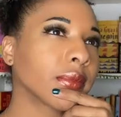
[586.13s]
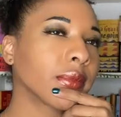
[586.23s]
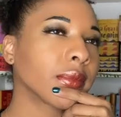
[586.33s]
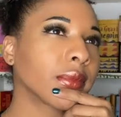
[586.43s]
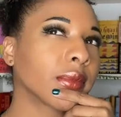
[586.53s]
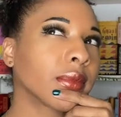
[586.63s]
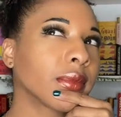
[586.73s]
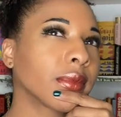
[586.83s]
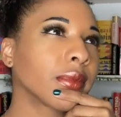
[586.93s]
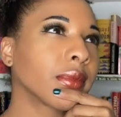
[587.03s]

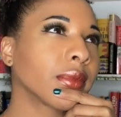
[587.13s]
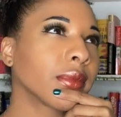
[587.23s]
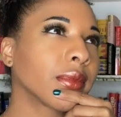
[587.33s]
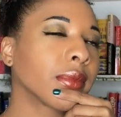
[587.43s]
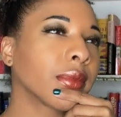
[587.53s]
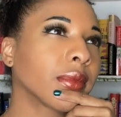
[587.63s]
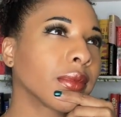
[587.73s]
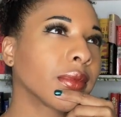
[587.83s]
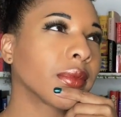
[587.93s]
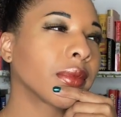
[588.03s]

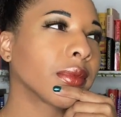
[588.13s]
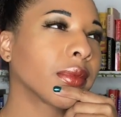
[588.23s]
[no speech]